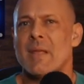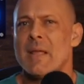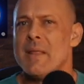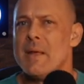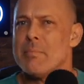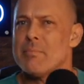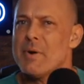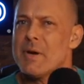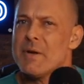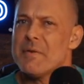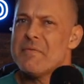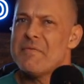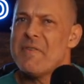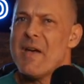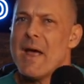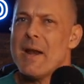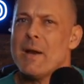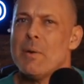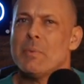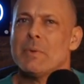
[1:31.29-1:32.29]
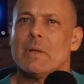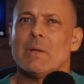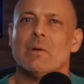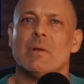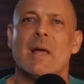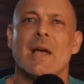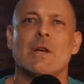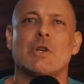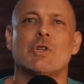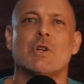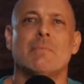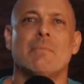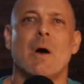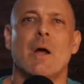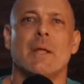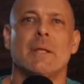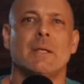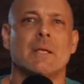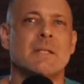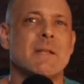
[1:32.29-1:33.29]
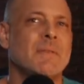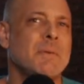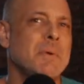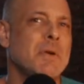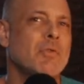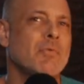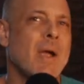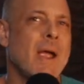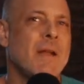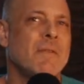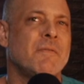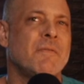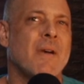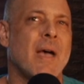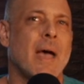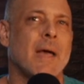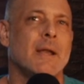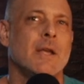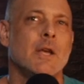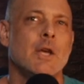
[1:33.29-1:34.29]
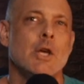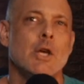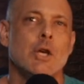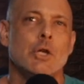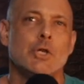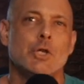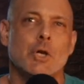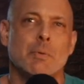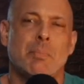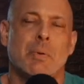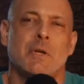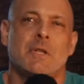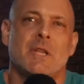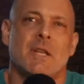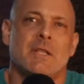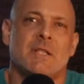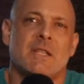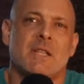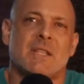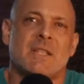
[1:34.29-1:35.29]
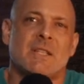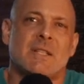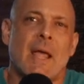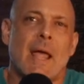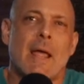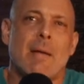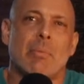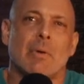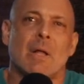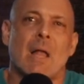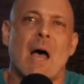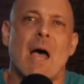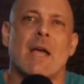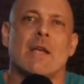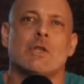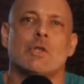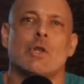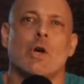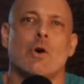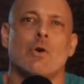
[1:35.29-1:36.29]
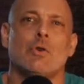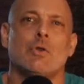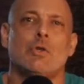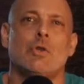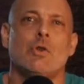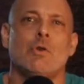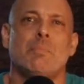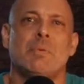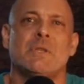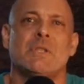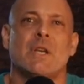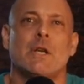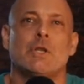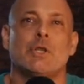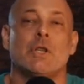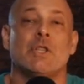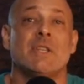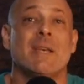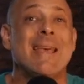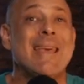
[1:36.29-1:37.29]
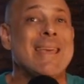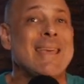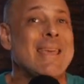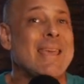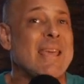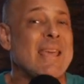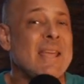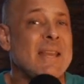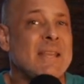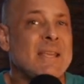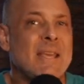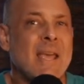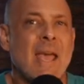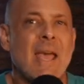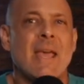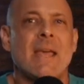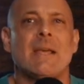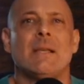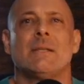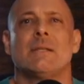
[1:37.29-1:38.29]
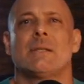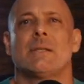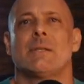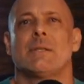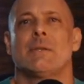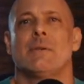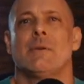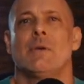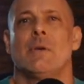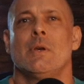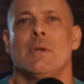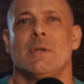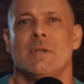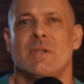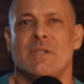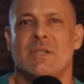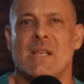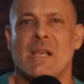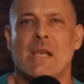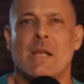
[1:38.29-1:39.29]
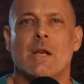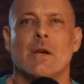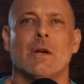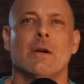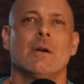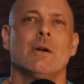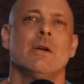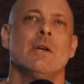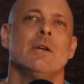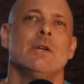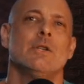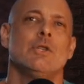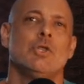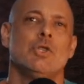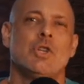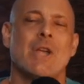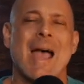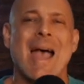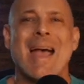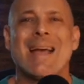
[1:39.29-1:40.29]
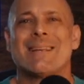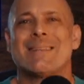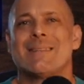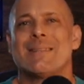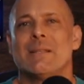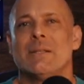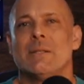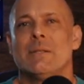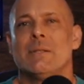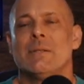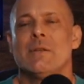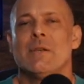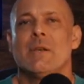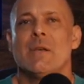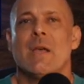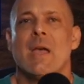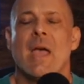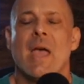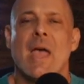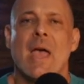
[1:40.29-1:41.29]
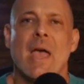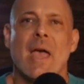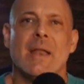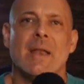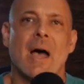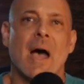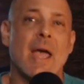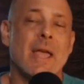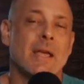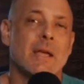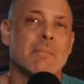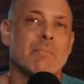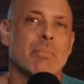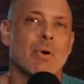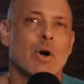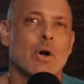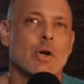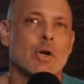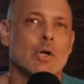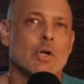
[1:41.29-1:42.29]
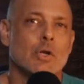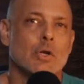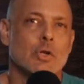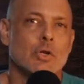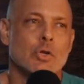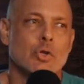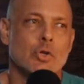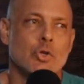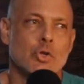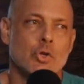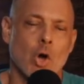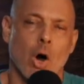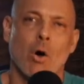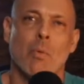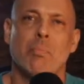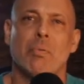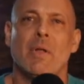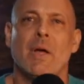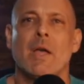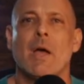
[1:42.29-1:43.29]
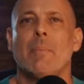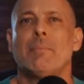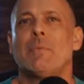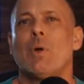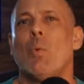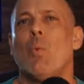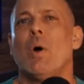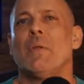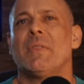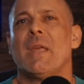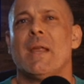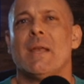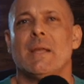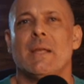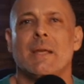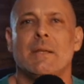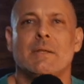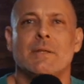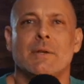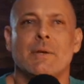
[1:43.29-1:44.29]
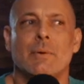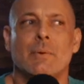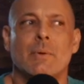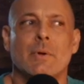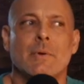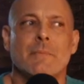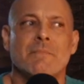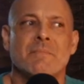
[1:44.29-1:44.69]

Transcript: then bring a vet in with a little extra money. It doesn't have to be a great vet, but to, to stabilize those two positions, in case Dieter, Jackson, and Eichenberg don't play up to what they need to.